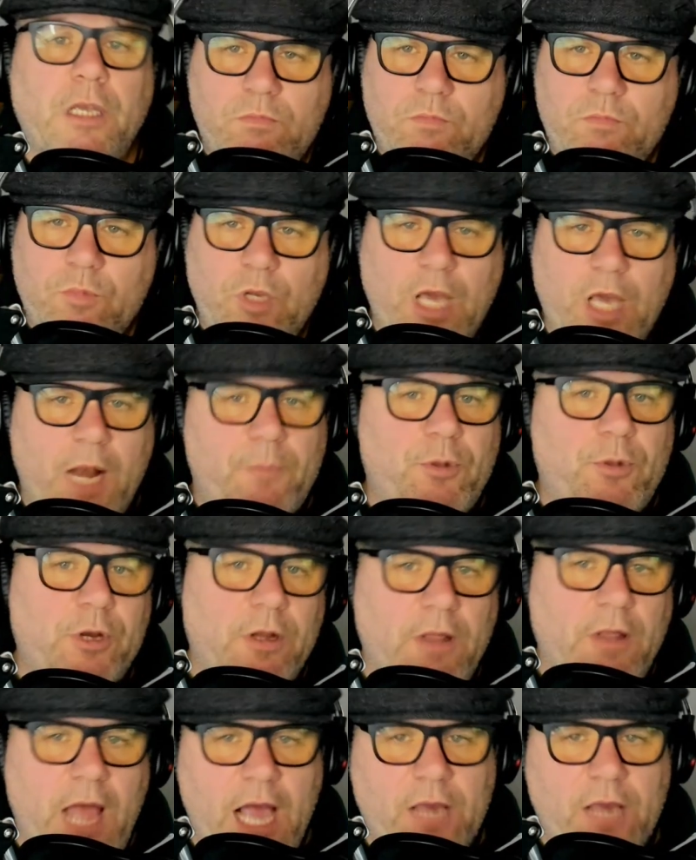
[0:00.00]
You got to put
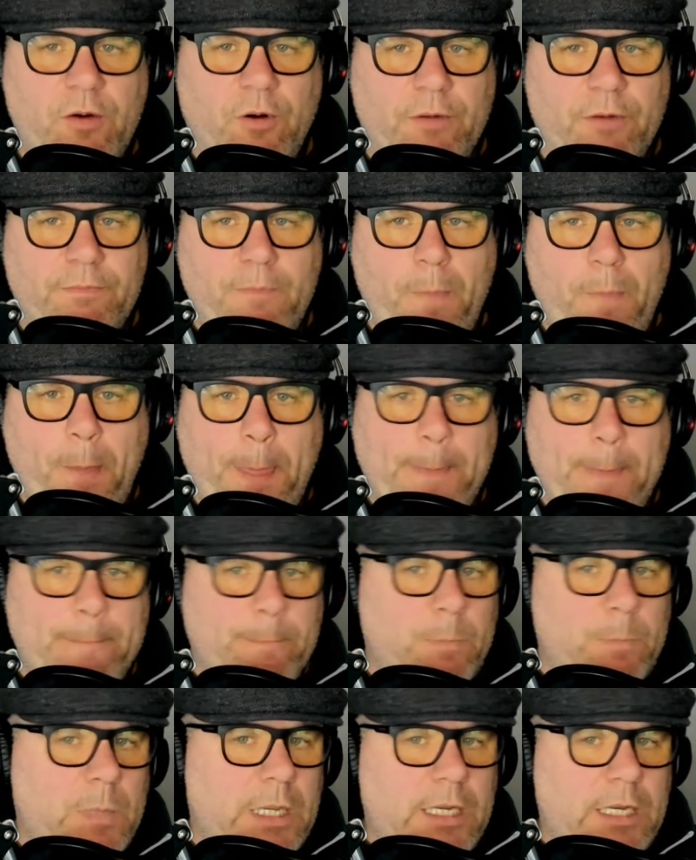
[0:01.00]
your lock on.
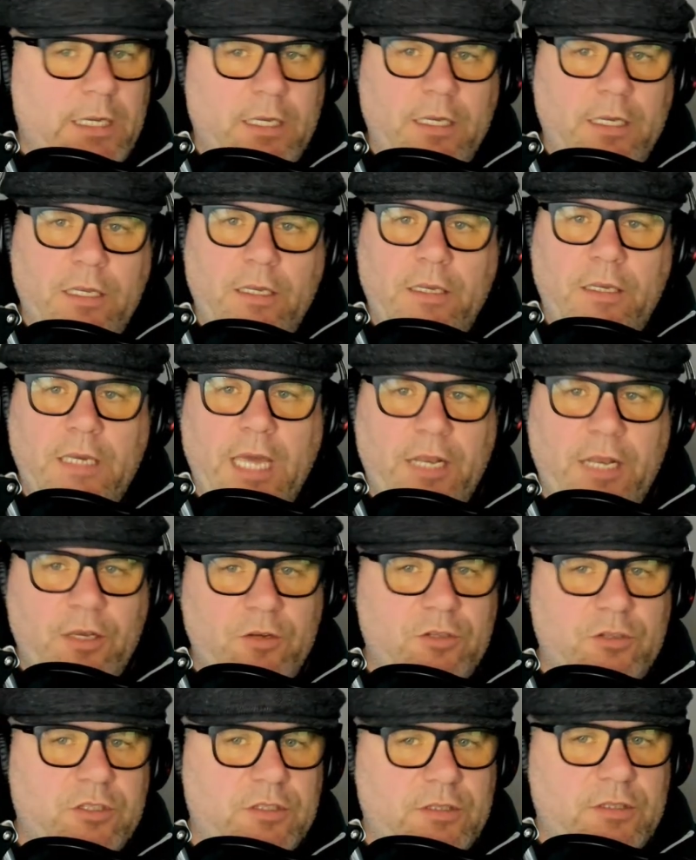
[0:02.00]
You got to
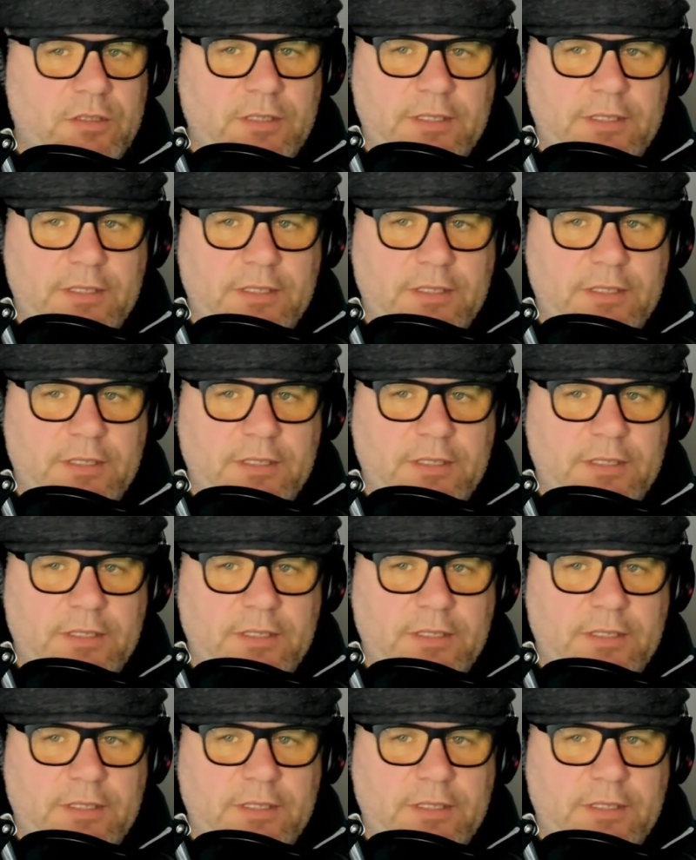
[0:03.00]
use